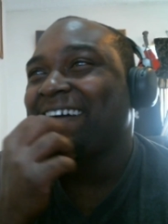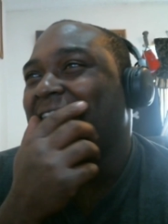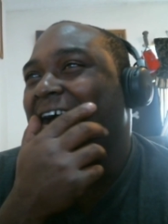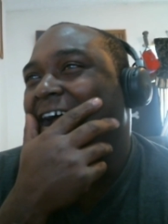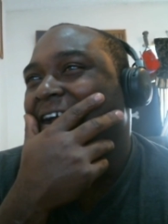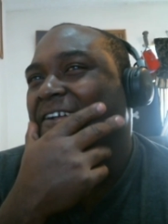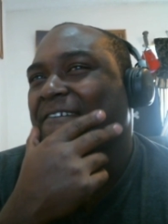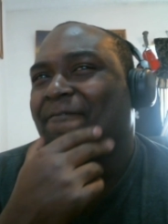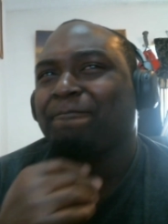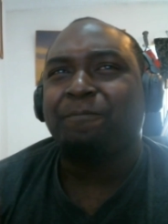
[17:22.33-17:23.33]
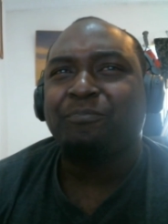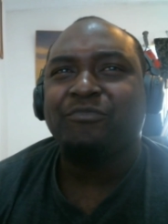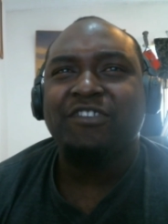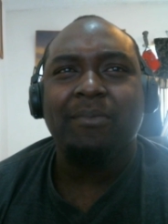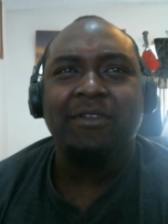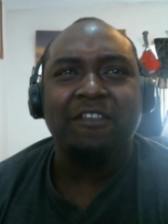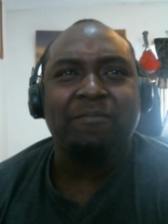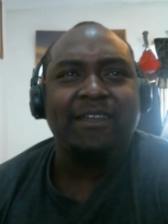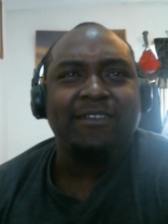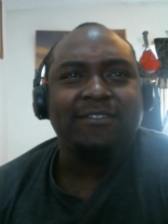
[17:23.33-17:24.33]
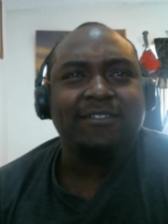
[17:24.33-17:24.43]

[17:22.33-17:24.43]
Alright. Top of the next page.